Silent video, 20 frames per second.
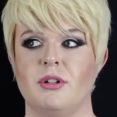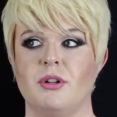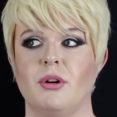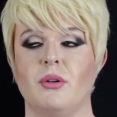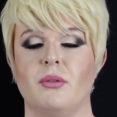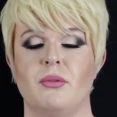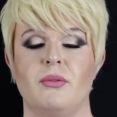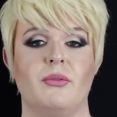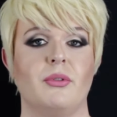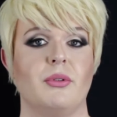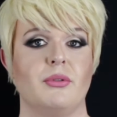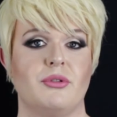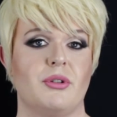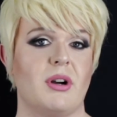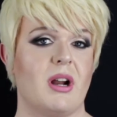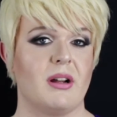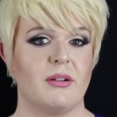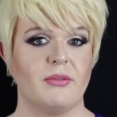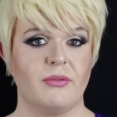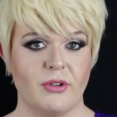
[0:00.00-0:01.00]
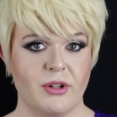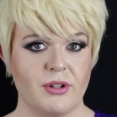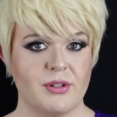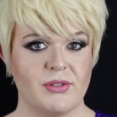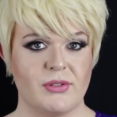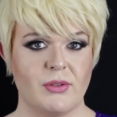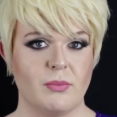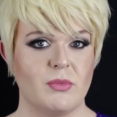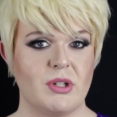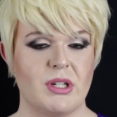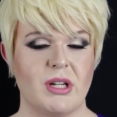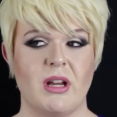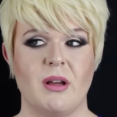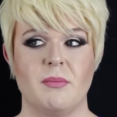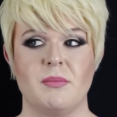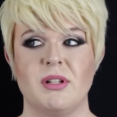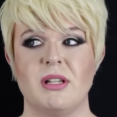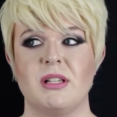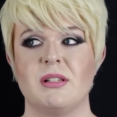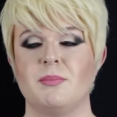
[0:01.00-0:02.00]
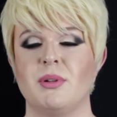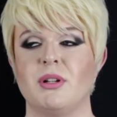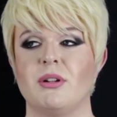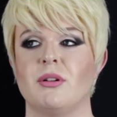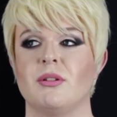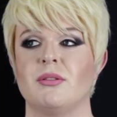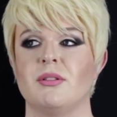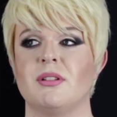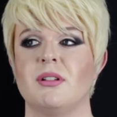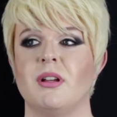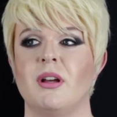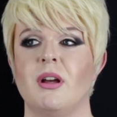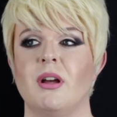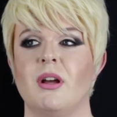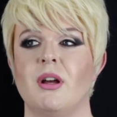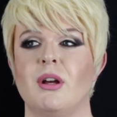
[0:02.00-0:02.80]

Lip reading: go through drag first sometimes is because